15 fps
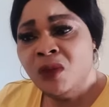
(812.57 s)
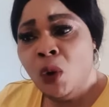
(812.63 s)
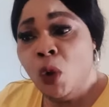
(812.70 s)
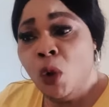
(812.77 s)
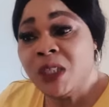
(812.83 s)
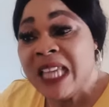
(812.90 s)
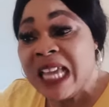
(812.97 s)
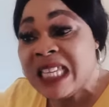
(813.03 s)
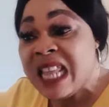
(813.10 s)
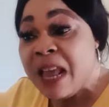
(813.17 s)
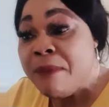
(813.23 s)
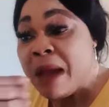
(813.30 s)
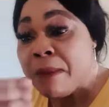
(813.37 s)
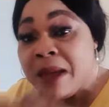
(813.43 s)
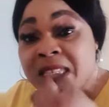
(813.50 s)
says they make
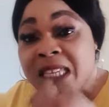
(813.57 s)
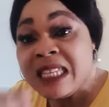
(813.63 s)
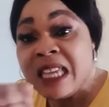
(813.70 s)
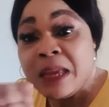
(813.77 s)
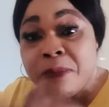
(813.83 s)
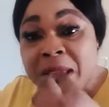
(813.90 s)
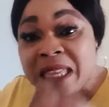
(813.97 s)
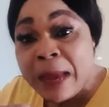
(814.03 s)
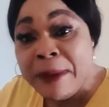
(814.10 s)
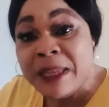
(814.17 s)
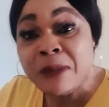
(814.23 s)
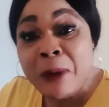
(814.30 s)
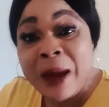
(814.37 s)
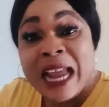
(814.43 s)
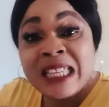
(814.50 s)
my sister better?
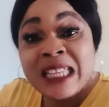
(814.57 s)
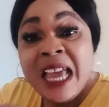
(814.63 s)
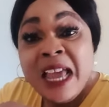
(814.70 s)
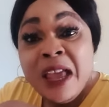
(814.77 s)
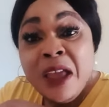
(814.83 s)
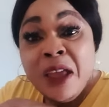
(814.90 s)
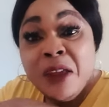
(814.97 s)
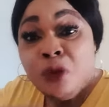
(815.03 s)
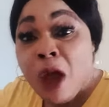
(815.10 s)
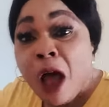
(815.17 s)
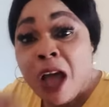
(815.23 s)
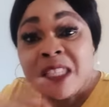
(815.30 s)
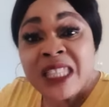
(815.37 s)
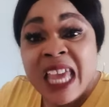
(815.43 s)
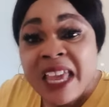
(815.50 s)
But that's
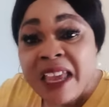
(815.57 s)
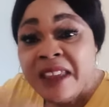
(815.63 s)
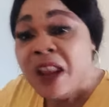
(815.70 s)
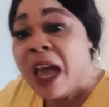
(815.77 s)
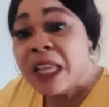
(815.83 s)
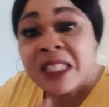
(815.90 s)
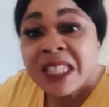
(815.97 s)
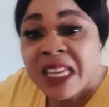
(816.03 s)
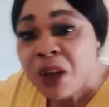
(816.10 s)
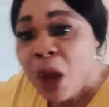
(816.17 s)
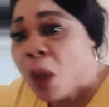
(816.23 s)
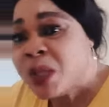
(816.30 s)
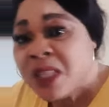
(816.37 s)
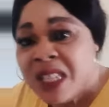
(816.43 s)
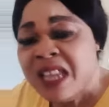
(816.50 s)

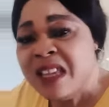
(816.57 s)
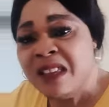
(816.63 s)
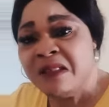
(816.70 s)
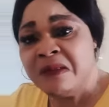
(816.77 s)
nothing.